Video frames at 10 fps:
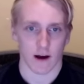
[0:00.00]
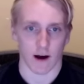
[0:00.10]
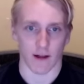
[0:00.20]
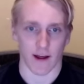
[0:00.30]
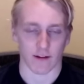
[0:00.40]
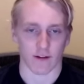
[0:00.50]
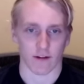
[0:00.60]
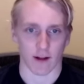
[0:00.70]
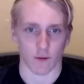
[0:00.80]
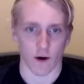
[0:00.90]
Uh, that's
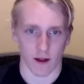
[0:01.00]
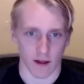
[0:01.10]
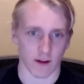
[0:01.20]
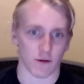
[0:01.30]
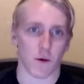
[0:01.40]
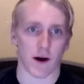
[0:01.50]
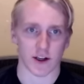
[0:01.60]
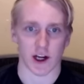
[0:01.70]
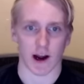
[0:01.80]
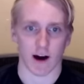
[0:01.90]
that's one of the things we want
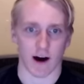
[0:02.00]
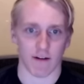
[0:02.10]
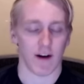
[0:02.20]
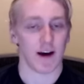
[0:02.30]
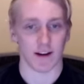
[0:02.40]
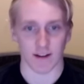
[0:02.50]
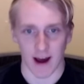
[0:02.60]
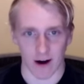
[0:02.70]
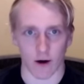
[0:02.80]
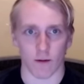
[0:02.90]
to check off. He's
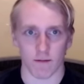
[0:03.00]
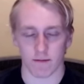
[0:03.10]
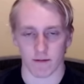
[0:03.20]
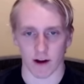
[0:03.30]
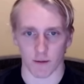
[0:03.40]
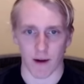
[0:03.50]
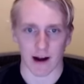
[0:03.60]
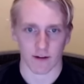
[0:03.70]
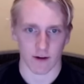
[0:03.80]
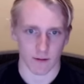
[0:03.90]
at home. There's
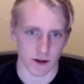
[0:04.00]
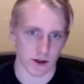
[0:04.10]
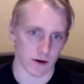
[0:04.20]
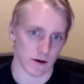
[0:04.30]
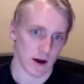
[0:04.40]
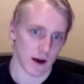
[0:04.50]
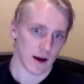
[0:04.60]
box number two,